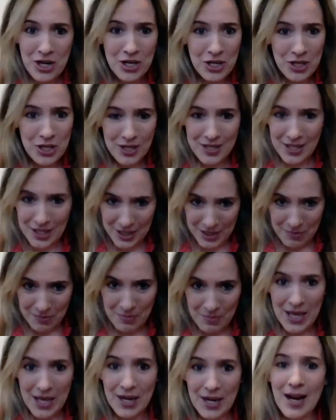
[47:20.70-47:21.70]
it doesn't
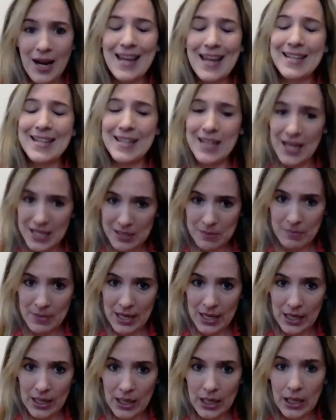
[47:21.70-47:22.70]
matter. It does
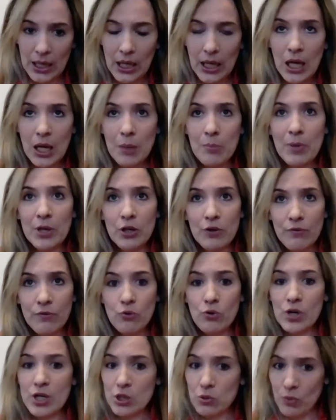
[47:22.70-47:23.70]
matter. But
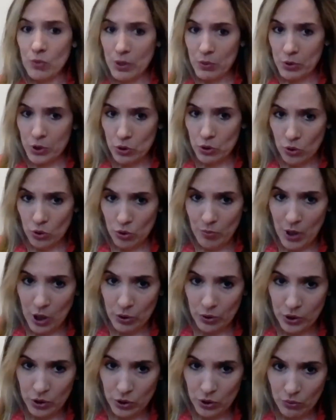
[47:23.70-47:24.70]
of course, when we talk
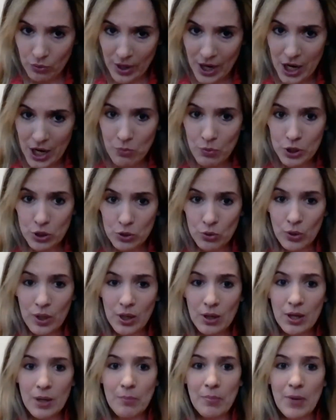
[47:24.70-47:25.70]
about Ukraine, we
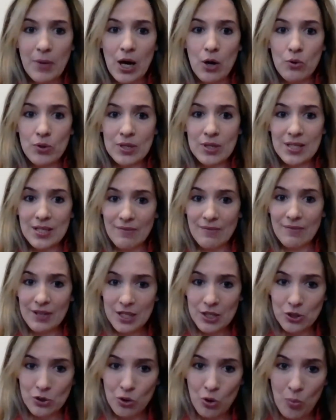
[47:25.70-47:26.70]
talk about
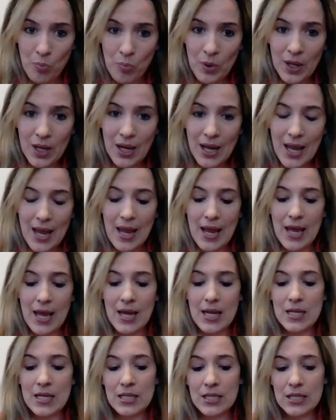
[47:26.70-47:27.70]
Sevastopol
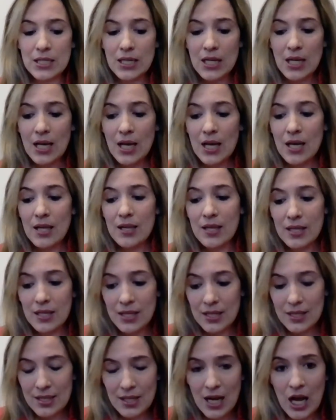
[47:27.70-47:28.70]
and the
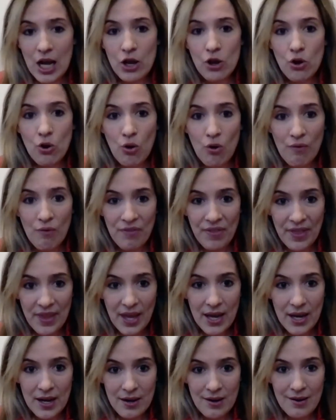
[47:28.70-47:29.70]
desire of
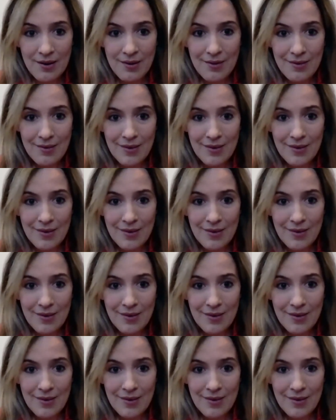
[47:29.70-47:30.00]
then